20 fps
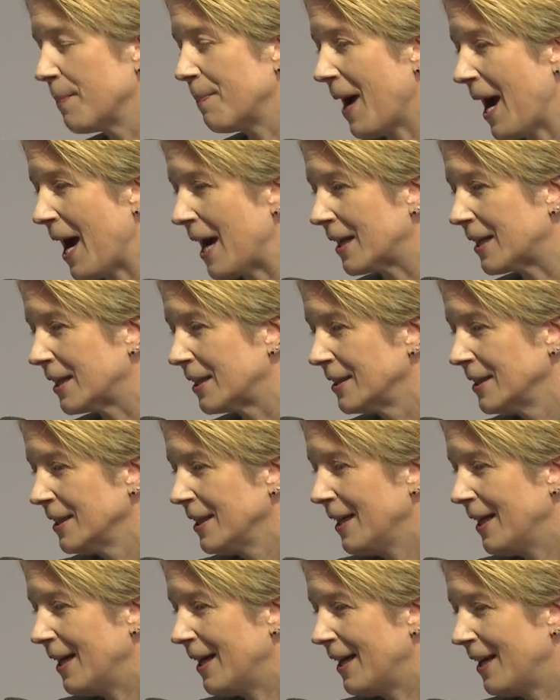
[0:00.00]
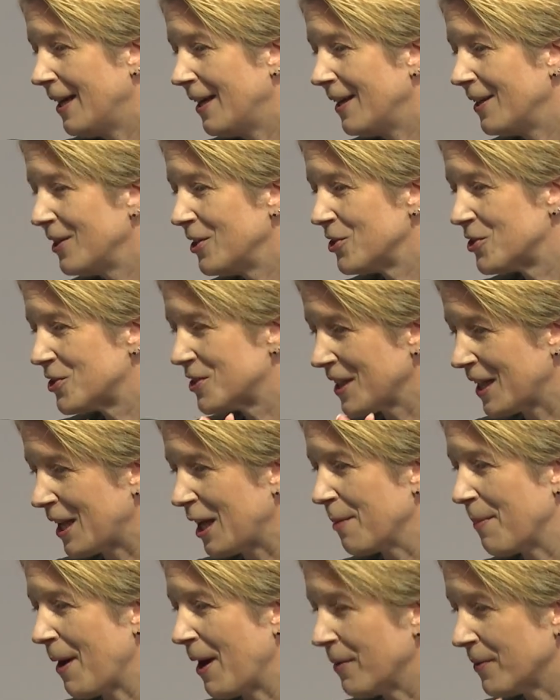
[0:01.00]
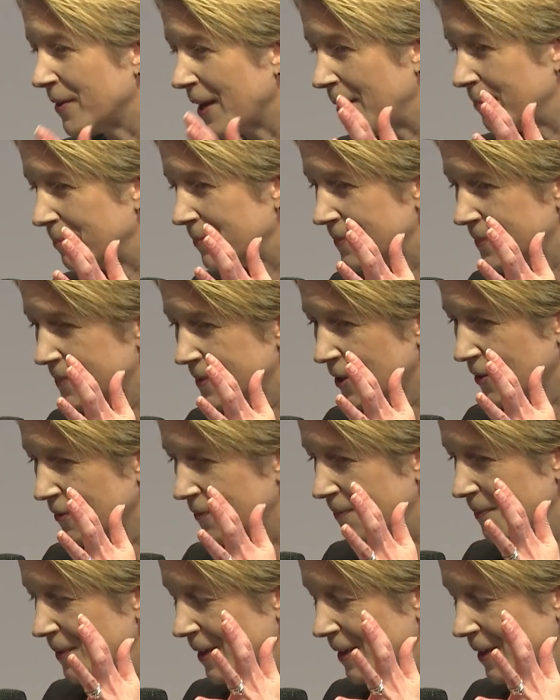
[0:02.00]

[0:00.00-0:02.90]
back, just thinking about that sort of